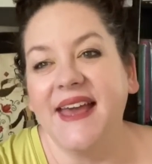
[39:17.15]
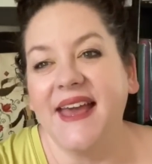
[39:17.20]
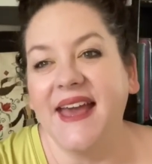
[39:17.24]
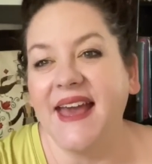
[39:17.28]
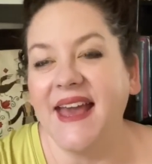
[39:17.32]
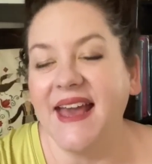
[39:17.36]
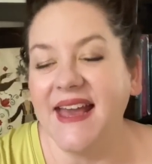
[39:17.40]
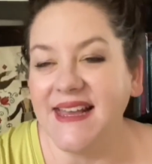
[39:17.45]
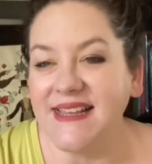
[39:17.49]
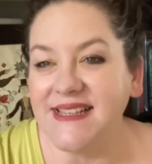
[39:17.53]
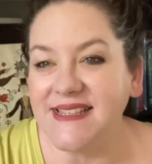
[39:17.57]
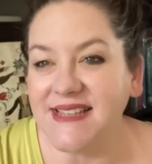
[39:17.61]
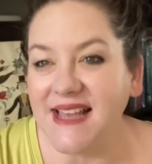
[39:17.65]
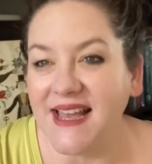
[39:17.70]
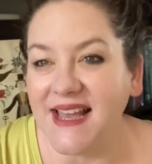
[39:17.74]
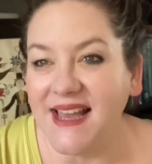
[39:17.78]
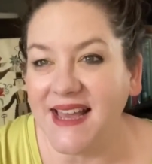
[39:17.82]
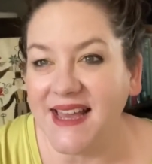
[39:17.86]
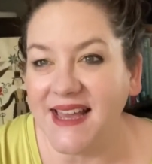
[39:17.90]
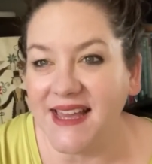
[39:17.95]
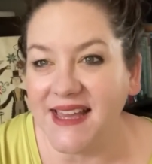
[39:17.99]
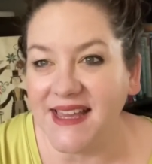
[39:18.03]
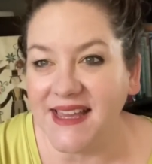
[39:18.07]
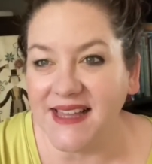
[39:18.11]
As
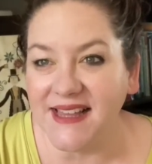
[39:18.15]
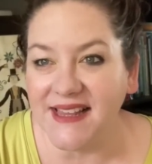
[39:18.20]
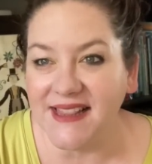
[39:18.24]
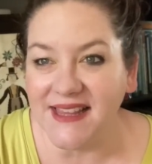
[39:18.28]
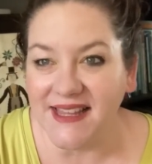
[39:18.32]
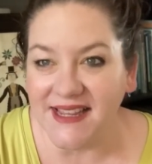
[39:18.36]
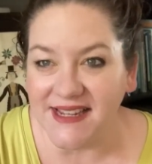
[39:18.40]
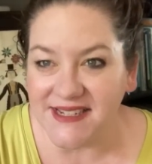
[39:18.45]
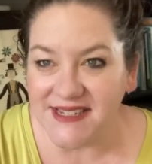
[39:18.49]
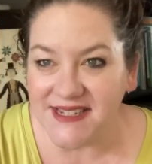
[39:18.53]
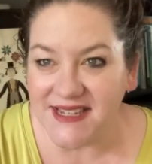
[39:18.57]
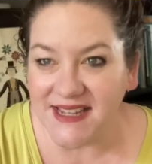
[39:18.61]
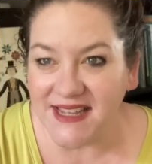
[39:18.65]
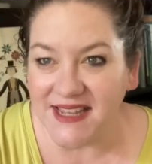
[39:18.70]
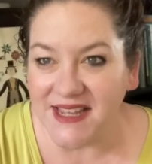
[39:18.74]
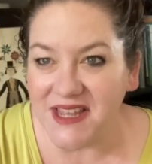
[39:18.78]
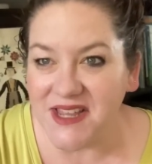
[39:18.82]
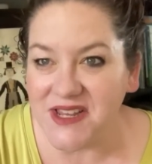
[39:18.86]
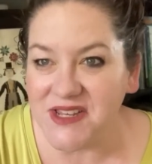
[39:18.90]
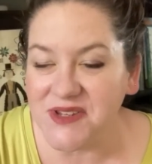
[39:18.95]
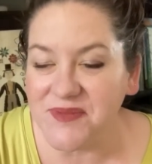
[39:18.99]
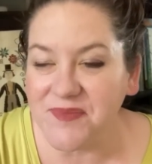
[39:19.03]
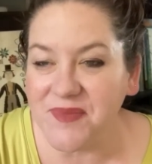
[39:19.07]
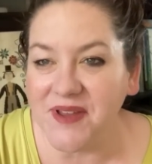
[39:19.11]
I like to
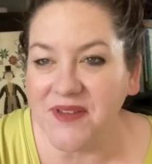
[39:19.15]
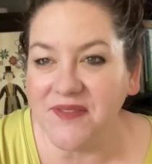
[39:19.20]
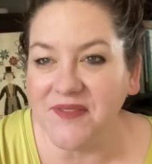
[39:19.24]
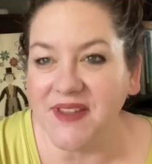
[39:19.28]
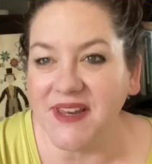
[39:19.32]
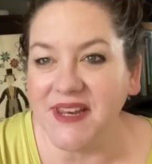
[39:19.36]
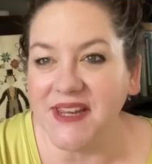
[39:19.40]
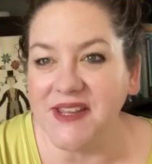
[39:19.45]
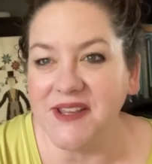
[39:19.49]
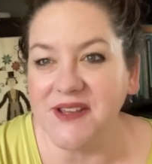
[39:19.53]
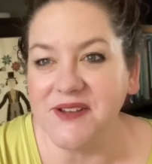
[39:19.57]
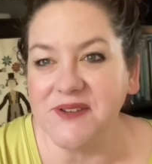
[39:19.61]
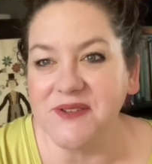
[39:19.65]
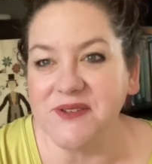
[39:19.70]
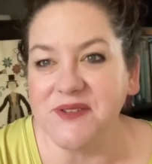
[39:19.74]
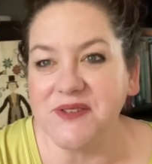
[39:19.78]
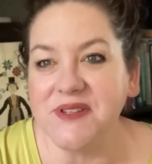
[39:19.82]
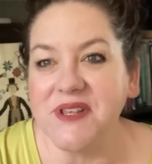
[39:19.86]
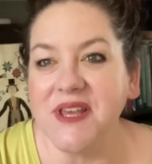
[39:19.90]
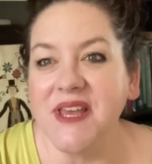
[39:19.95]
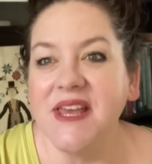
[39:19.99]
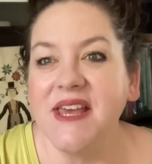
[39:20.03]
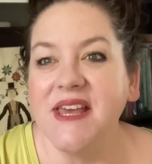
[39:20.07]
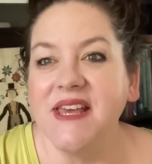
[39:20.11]
end my videos,
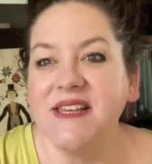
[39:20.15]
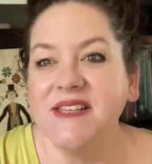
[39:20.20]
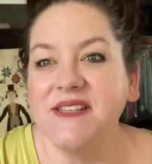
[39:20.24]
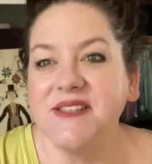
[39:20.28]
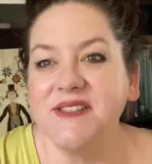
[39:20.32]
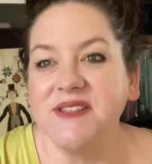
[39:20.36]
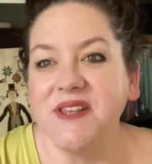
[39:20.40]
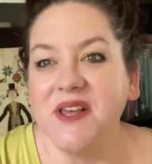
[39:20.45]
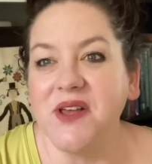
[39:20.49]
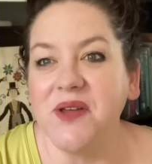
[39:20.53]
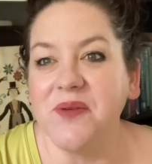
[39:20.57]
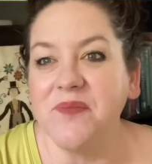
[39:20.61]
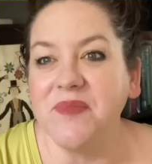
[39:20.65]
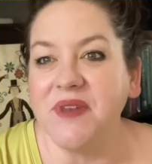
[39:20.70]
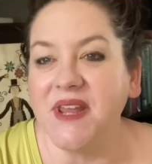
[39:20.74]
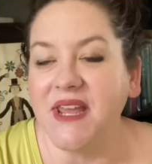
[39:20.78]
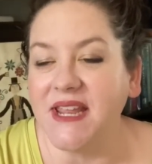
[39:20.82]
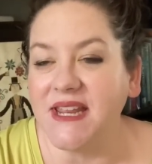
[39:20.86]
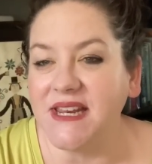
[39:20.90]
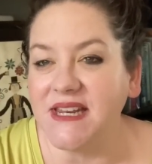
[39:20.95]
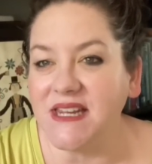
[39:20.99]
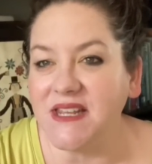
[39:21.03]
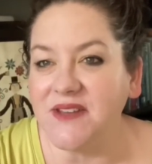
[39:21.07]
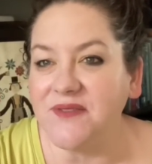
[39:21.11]
Psalm
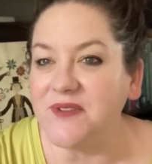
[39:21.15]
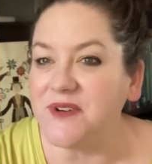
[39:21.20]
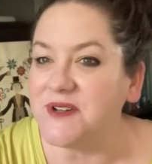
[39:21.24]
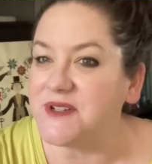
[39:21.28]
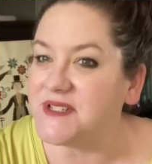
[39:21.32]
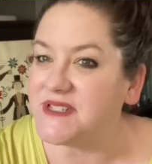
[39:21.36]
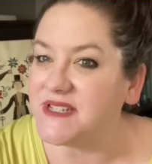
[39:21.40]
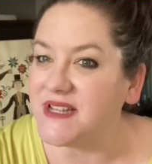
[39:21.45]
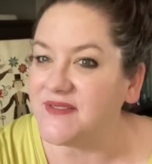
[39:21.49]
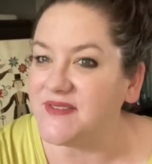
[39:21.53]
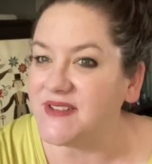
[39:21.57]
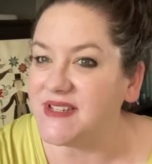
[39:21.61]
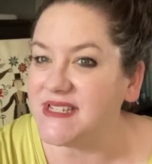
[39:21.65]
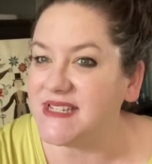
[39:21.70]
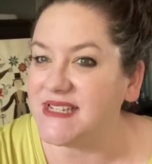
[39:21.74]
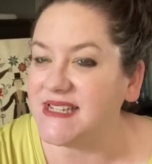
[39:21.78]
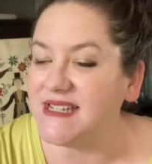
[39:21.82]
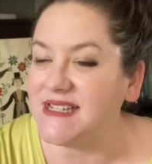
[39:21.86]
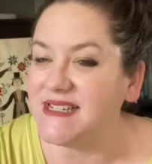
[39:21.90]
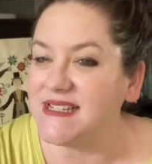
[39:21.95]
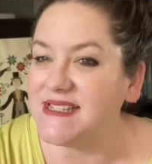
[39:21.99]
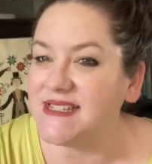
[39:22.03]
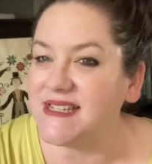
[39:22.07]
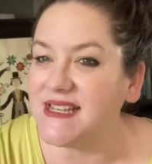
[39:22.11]
90 verse
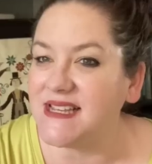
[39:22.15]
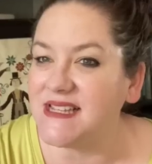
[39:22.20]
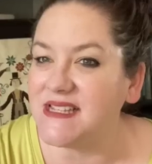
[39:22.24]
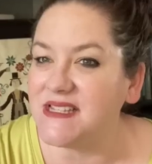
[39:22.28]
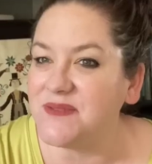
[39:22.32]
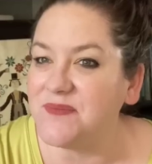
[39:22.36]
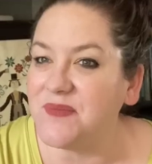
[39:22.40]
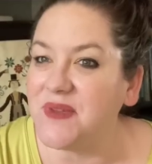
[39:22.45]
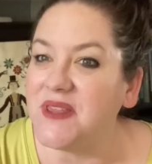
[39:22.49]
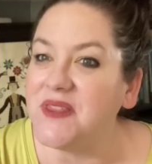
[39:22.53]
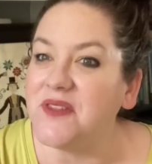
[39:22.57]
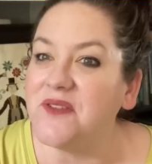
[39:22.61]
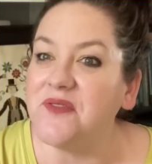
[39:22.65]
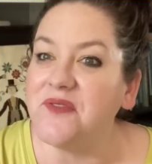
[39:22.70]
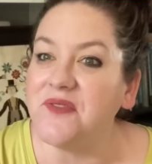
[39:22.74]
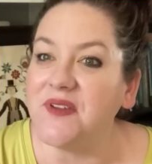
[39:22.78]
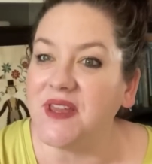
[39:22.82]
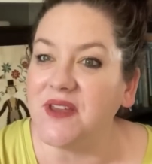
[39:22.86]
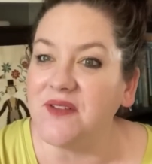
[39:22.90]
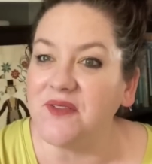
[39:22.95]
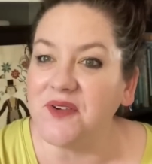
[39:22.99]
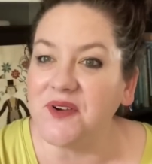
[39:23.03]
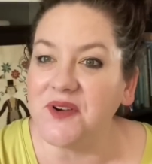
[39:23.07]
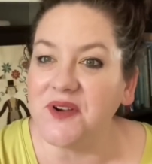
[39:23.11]
17 says, may the
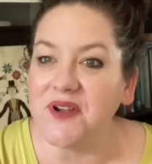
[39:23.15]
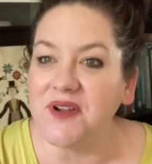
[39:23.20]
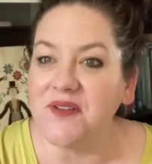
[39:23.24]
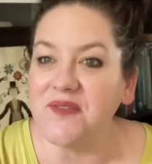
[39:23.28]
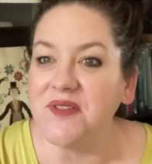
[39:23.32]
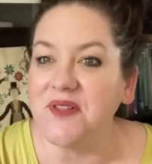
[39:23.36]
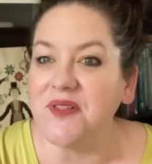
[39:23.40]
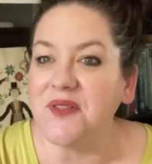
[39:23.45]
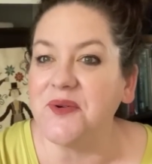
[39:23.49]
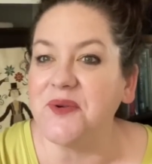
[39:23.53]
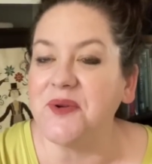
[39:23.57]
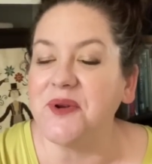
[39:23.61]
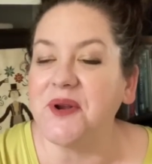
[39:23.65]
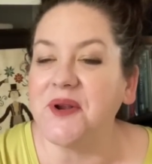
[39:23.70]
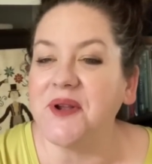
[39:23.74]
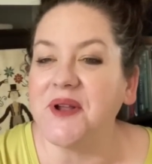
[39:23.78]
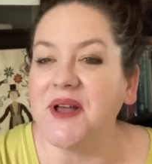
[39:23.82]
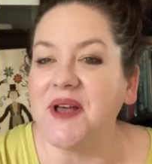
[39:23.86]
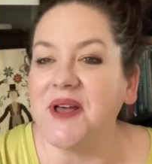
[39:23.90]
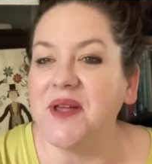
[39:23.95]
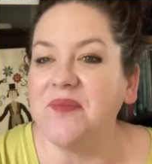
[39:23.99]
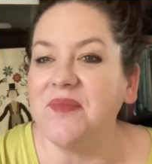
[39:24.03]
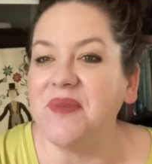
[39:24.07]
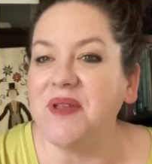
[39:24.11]
favor of the Lord our
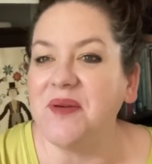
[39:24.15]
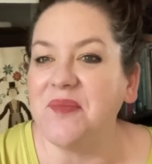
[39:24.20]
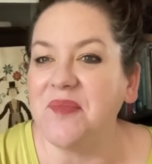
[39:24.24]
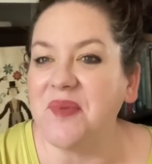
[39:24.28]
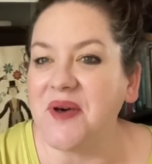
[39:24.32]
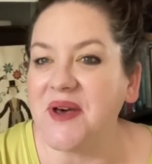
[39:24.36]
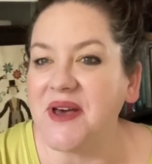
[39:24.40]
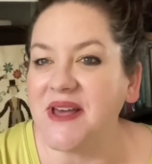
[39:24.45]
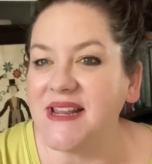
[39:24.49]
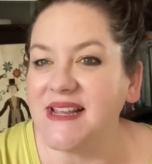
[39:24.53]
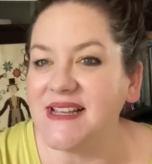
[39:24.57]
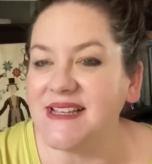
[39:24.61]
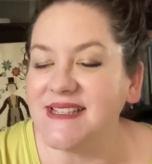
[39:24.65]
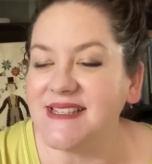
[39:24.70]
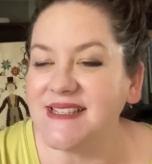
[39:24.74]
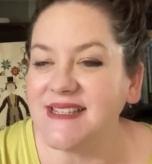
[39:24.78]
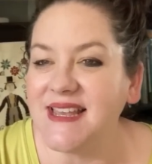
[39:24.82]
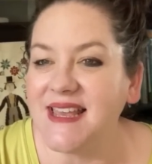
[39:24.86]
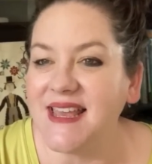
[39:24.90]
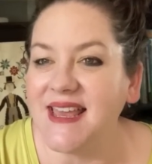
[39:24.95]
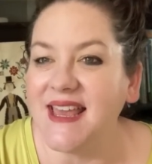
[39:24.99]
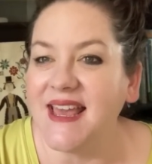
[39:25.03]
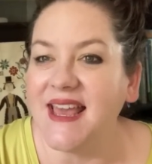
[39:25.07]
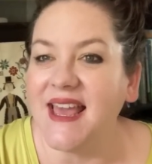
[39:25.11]
God be upon us
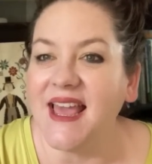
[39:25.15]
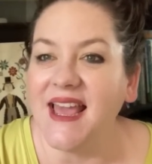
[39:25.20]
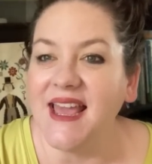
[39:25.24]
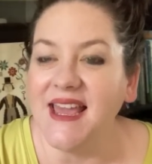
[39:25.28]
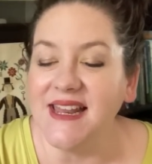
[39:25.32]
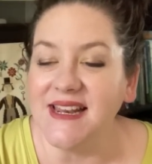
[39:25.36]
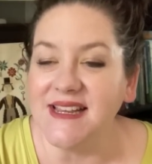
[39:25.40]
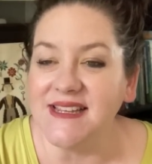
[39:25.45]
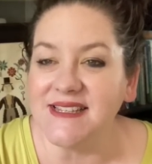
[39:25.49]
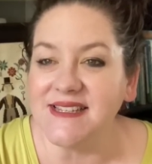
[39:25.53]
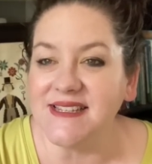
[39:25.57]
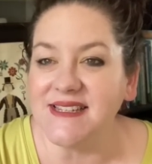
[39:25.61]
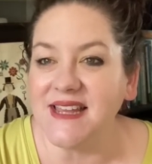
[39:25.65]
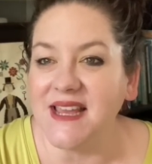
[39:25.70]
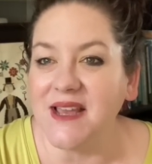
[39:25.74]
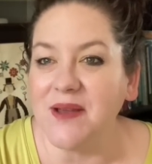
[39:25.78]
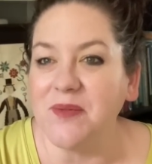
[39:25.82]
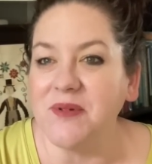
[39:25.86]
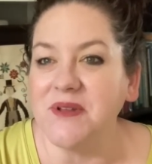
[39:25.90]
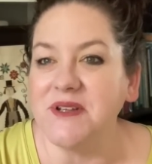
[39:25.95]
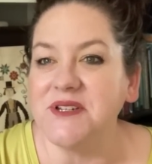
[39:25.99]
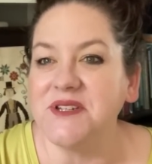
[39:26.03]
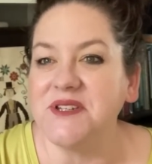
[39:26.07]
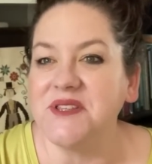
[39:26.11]
and
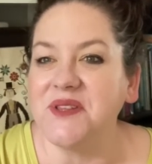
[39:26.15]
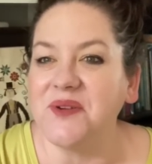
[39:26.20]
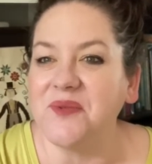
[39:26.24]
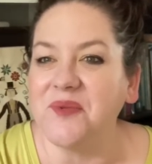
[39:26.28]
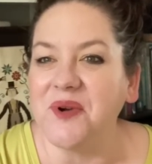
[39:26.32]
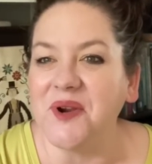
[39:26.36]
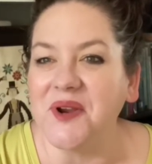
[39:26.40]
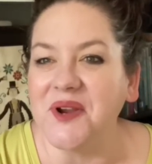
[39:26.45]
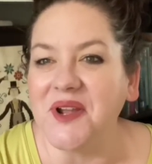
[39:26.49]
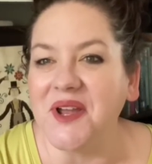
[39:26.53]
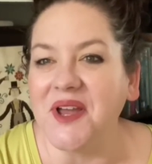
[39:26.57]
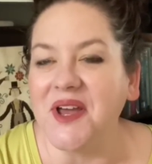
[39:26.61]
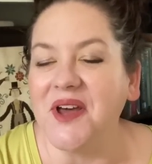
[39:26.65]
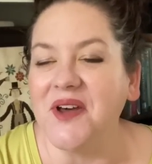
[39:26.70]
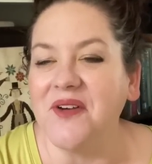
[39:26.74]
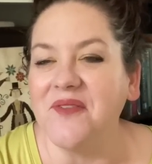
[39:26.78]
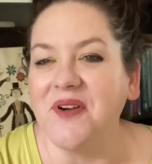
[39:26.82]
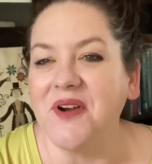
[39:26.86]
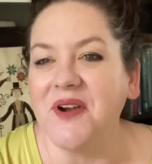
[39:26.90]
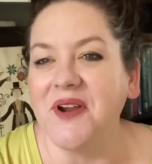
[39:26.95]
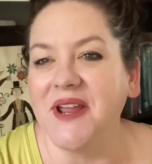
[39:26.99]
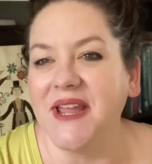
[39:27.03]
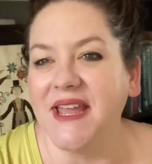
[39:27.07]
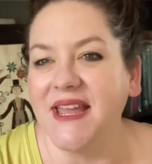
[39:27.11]
establish the work of
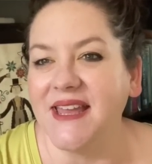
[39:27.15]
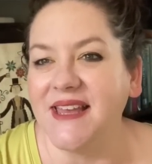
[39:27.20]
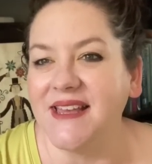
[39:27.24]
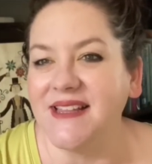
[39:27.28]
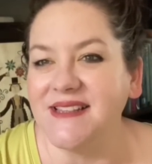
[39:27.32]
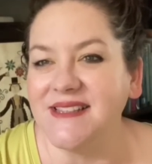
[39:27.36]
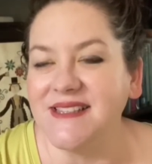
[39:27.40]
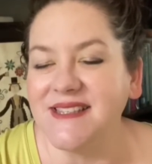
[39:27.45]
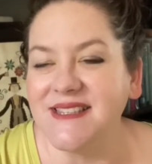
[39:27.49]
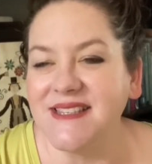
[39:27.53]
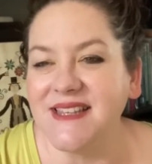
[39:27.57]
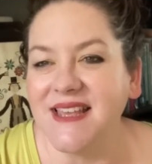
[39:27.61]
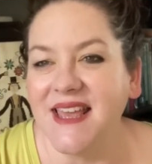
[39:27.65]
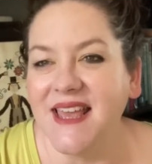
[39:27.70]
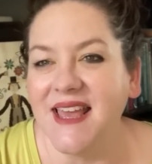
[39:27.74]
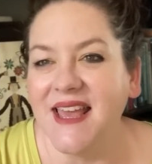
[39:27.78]
our hands.